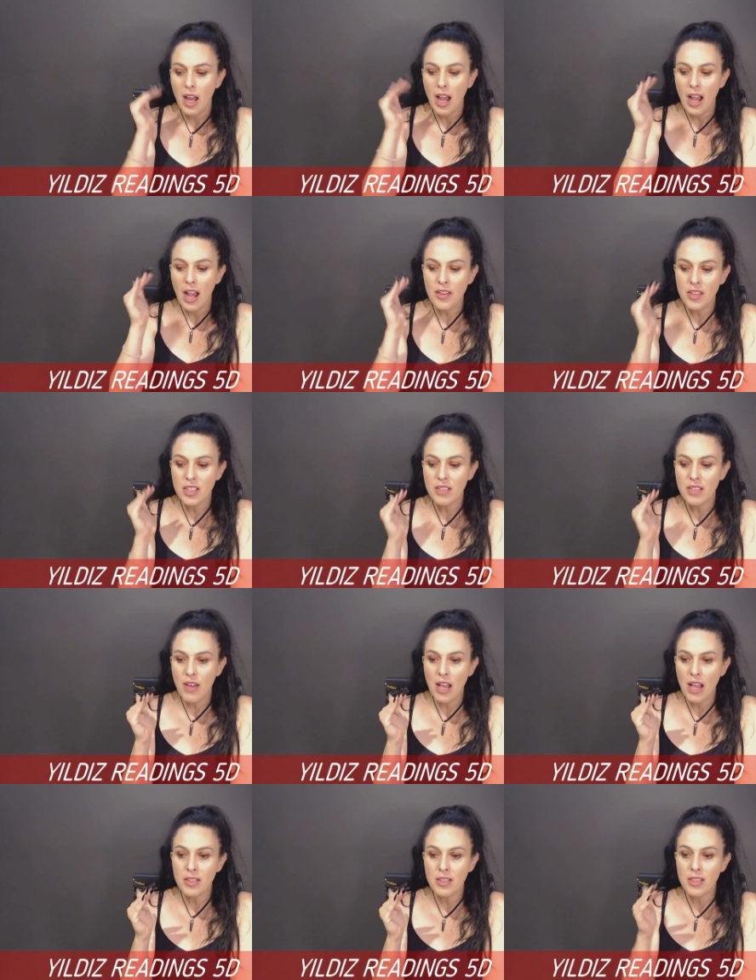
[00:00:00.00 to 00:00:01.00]
Others of
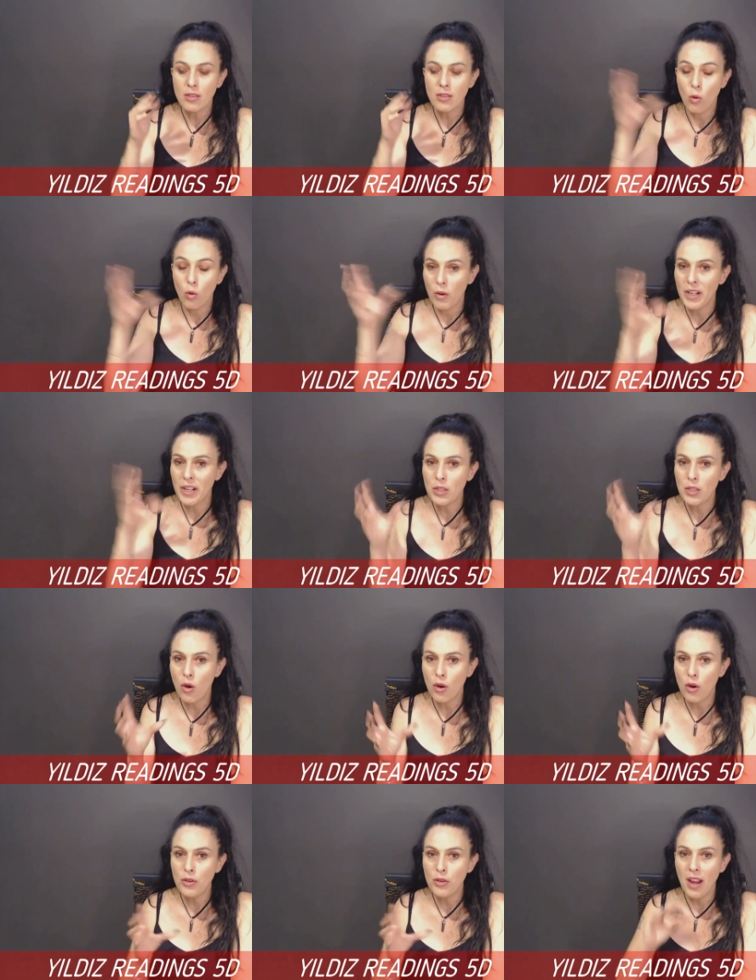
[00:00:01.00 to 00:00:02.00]
us already know
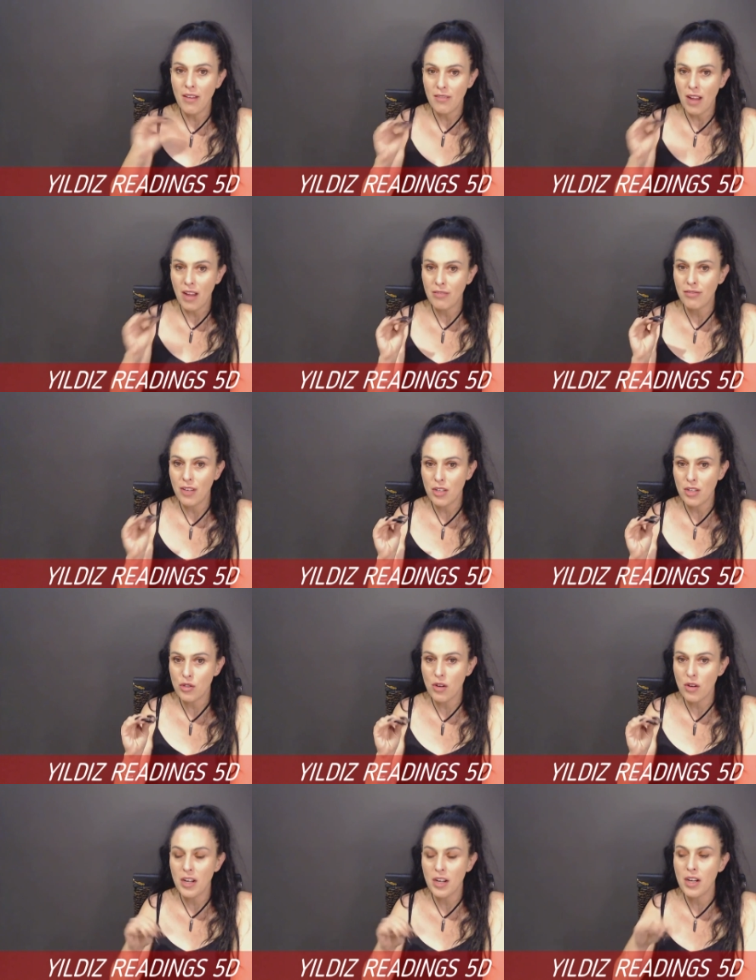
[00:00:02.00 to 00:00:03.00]
and are
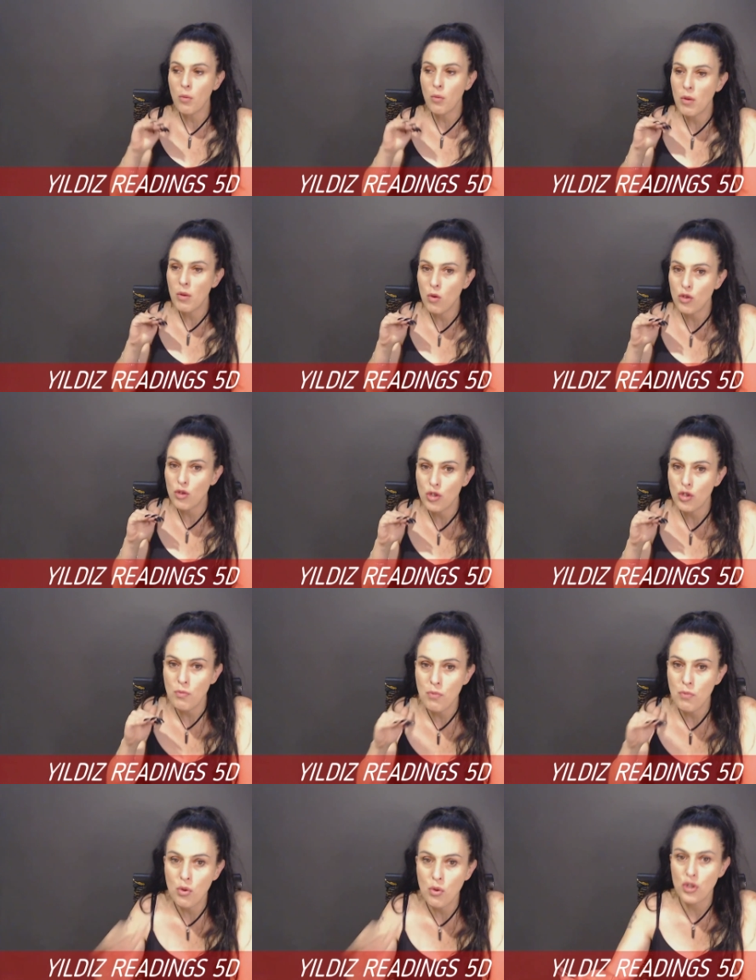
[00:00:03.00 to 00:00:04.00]
frustrated and we want to
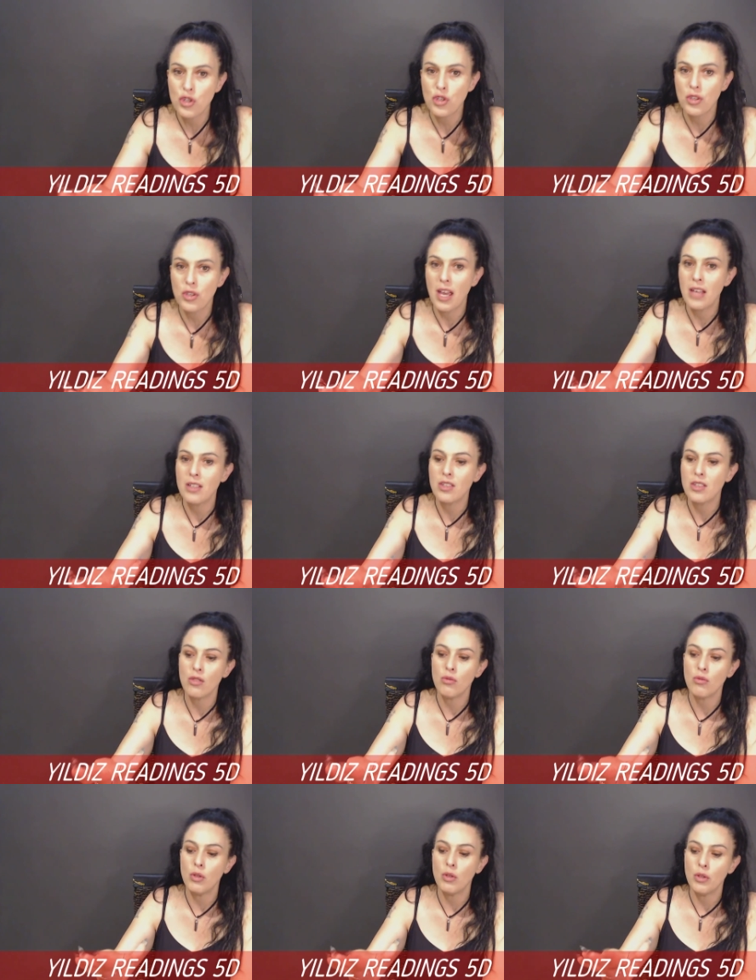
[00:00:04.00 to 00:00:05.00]
push that
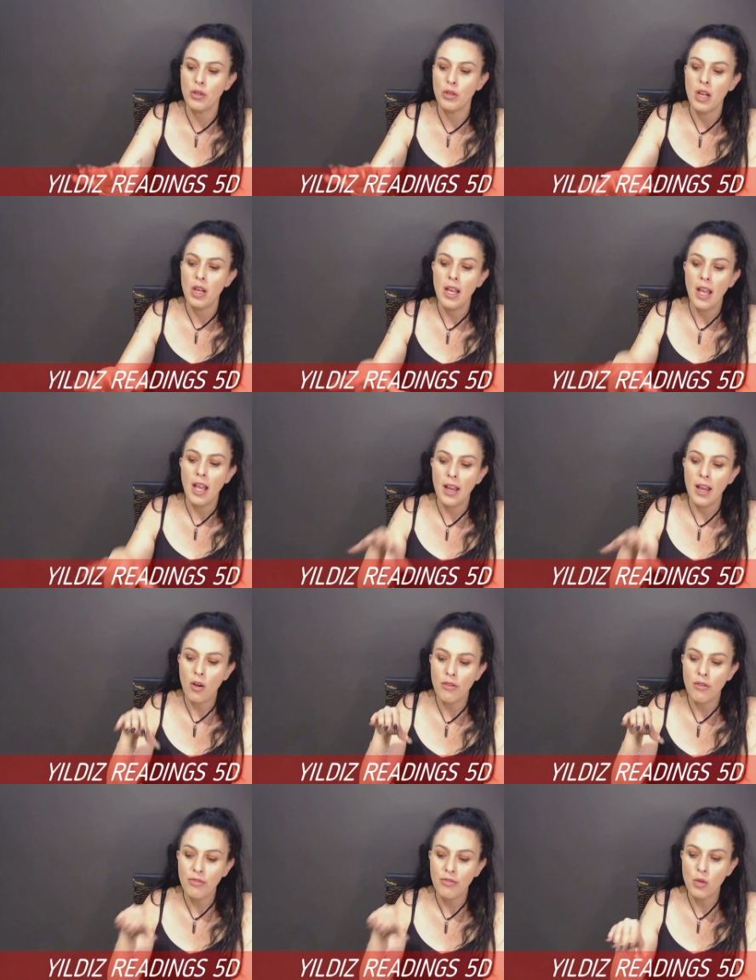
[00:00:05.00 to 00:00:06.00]
through. And I
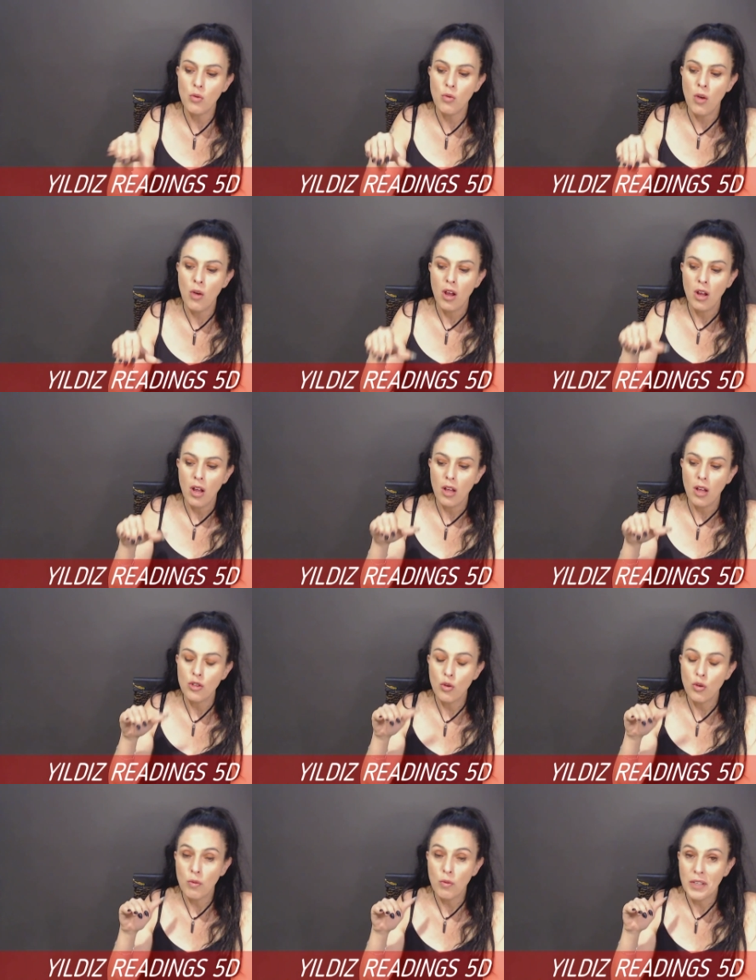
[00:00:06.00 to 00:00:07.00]
feel
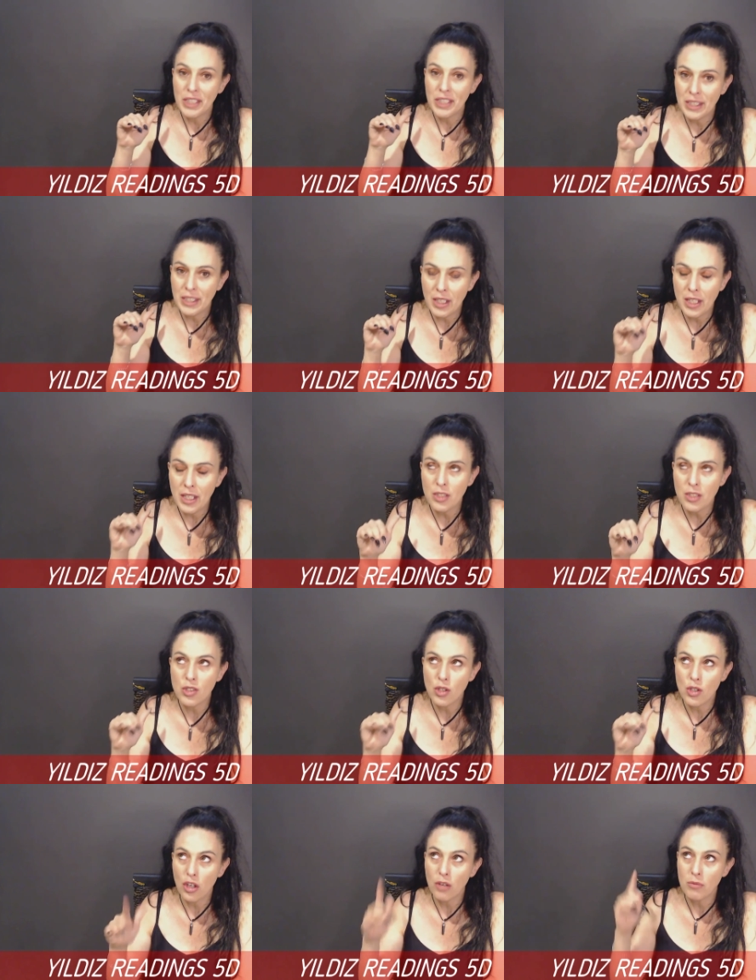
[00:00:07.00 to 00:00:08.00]
you're really in a
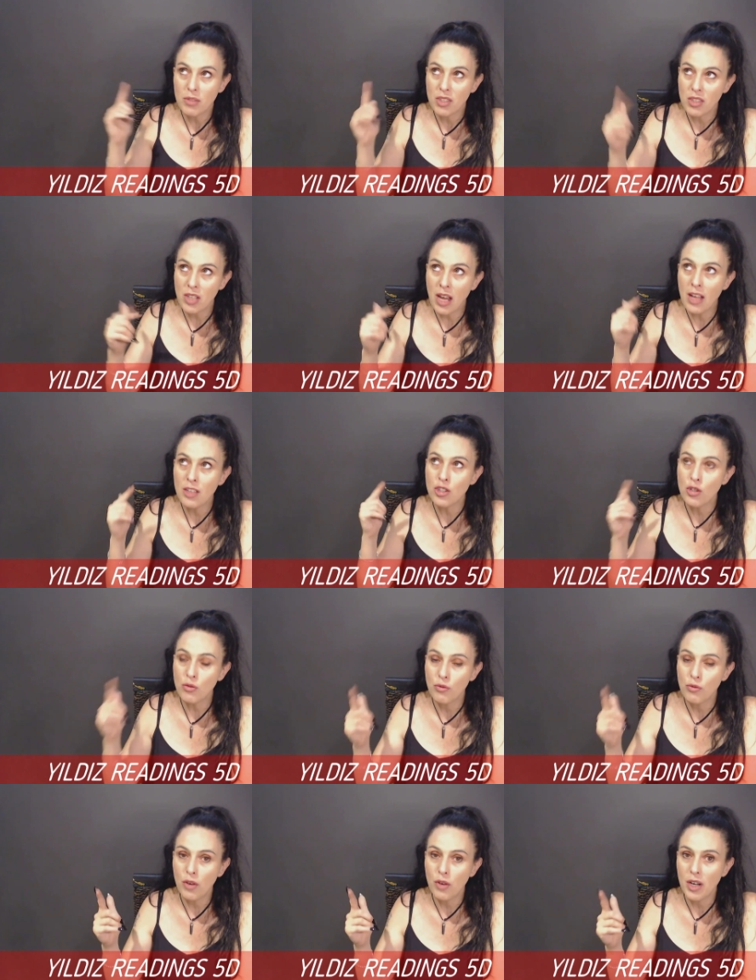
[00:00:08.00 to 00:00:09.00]
circumstantial
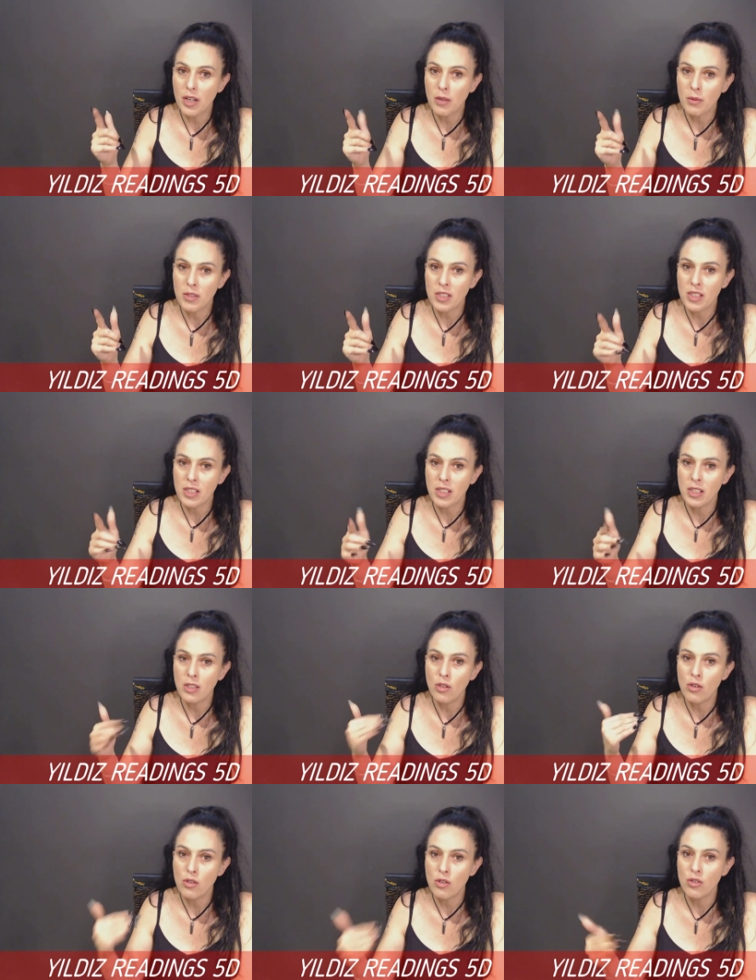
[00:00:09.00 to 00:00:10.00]
frequency. You're
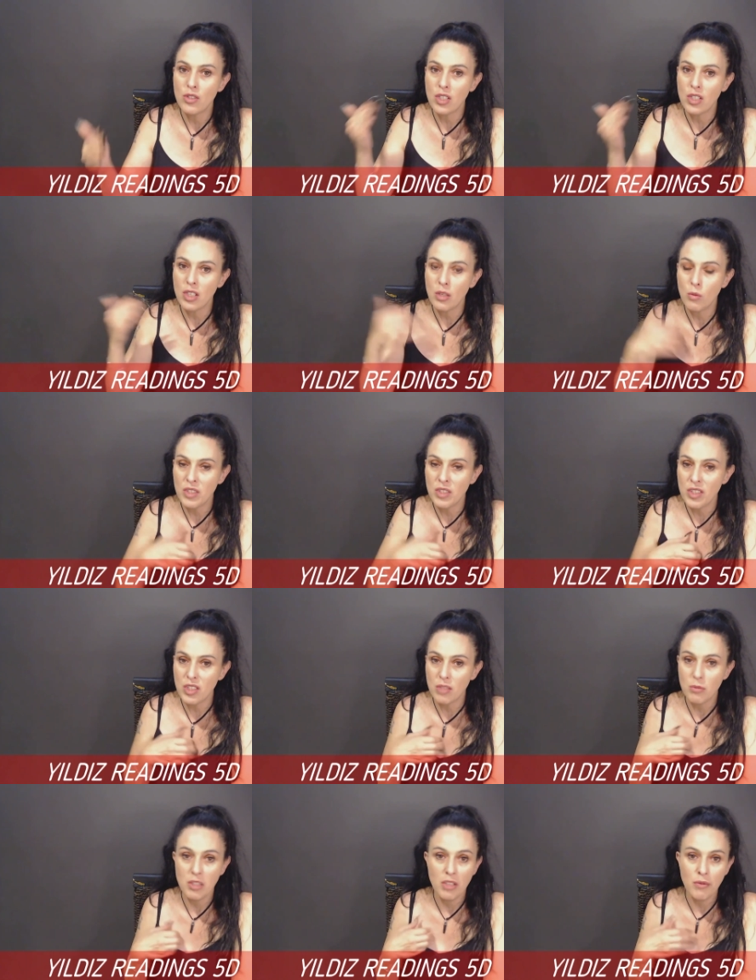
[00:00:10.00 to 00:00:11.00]
using your wisdom
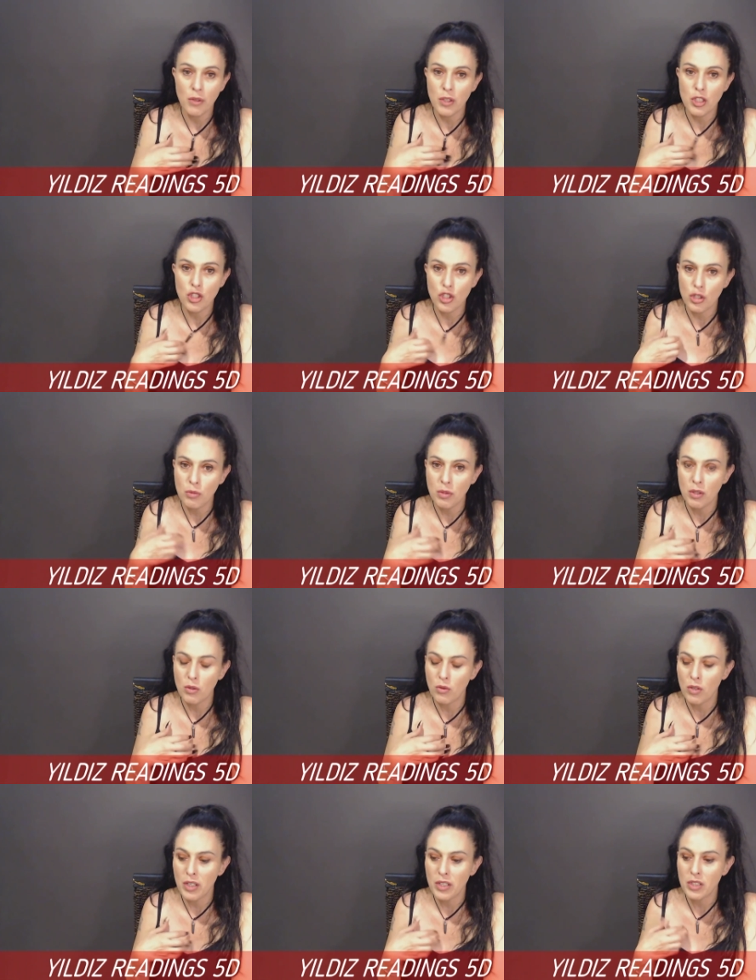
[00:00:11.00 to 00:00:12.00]
and you're very Jupiter
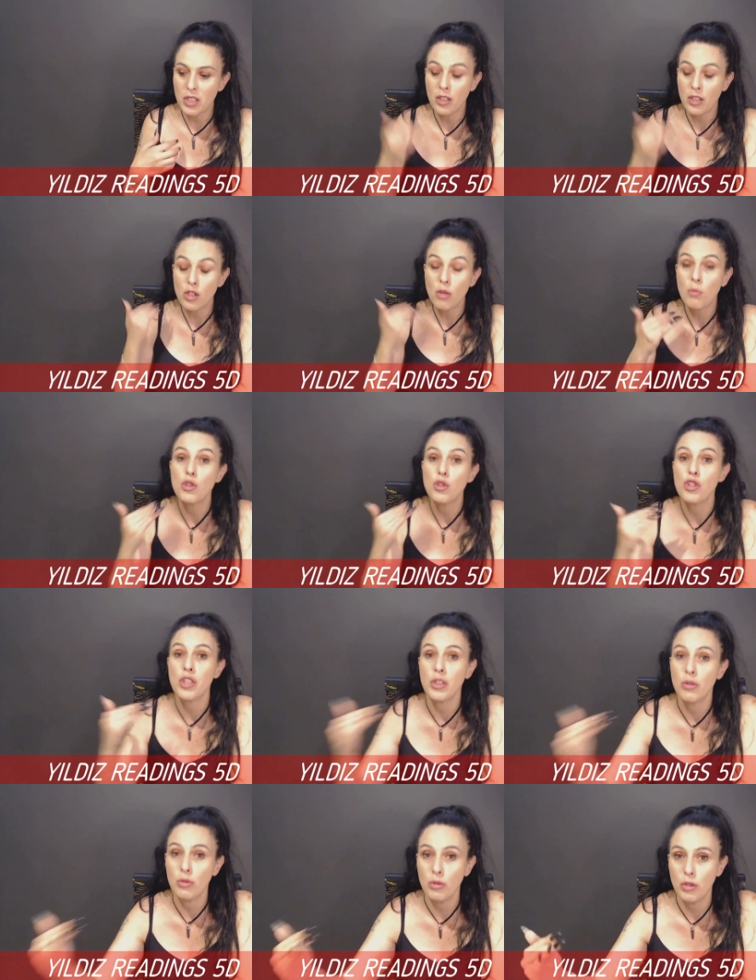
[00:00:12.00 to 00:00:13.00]
orientated. You're pushing
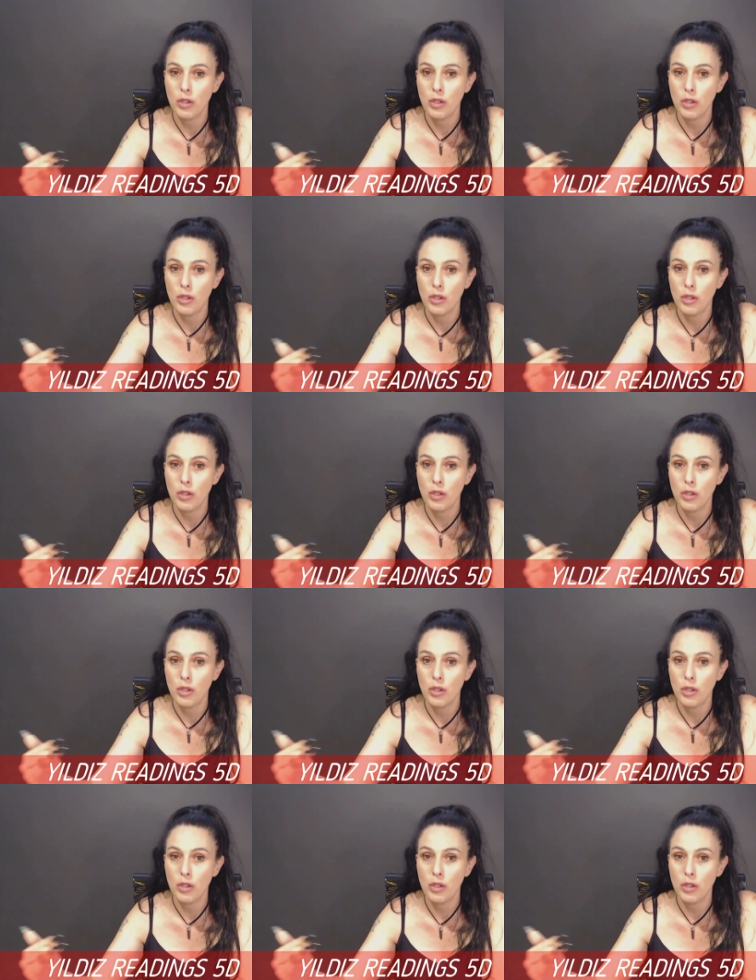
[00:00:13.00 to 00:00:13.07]
through.